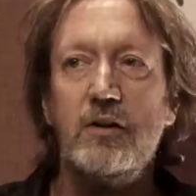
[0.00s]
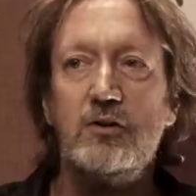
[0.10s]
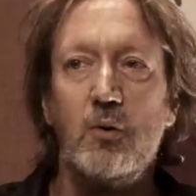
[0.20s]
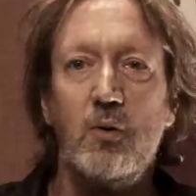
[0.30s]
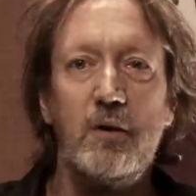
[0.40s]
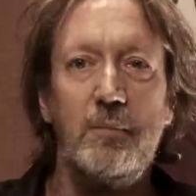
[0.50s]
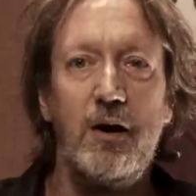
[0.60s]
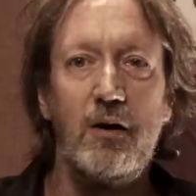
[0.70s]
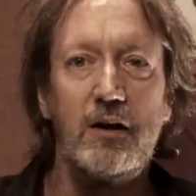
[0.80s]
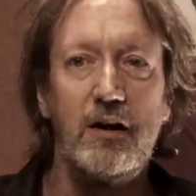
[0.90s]
that toured
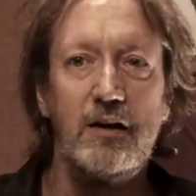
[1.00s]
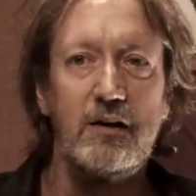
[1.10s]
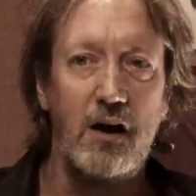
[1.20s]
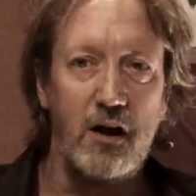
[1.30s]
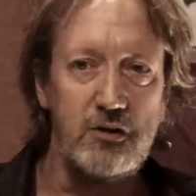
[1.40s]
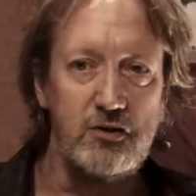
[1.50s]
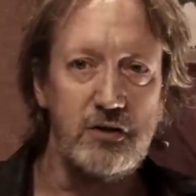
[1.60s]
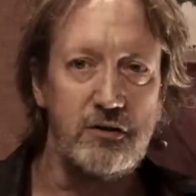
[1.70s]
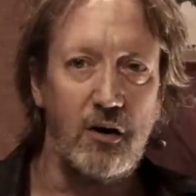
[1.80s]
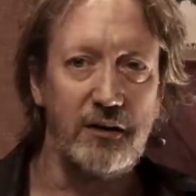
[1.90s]
America in
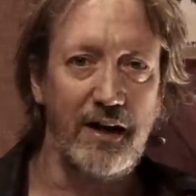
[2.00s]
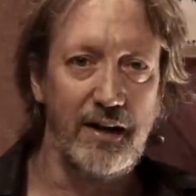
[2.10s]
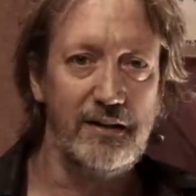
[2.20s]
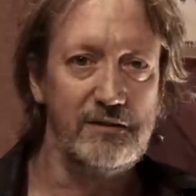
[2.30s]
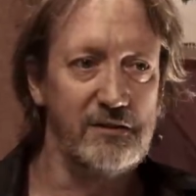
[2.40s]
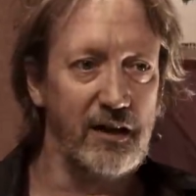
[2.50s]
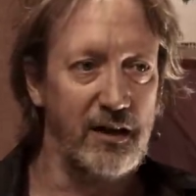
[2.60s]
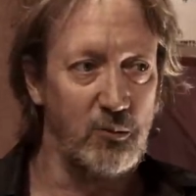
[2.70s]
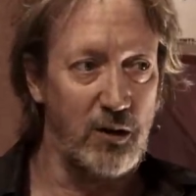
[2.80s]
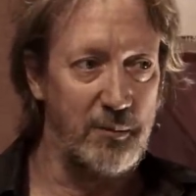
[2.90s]
colleges called Haynes
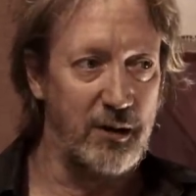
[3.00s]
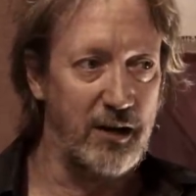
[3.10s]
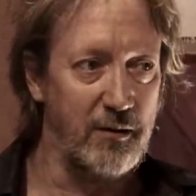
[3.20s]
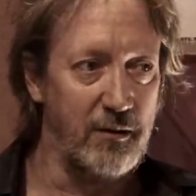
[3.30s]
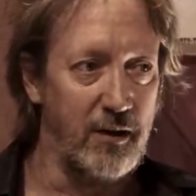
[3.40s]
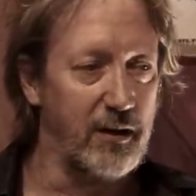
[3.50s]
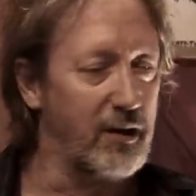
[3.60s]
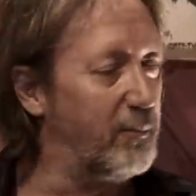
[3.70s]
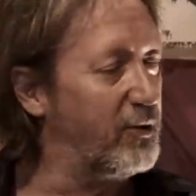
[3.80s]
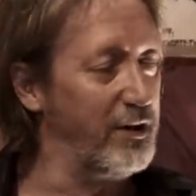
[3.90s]
and Ramey,
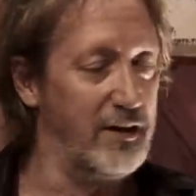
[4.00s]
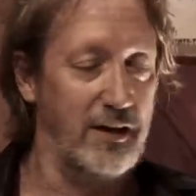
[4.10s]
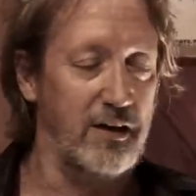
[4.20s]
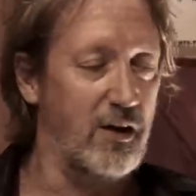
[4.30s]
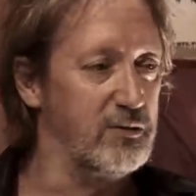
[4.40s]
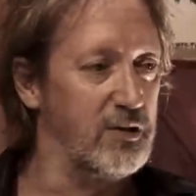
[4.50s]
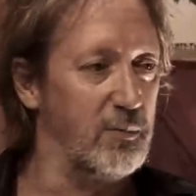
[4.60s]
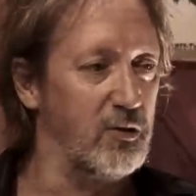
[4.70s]
completely unknown to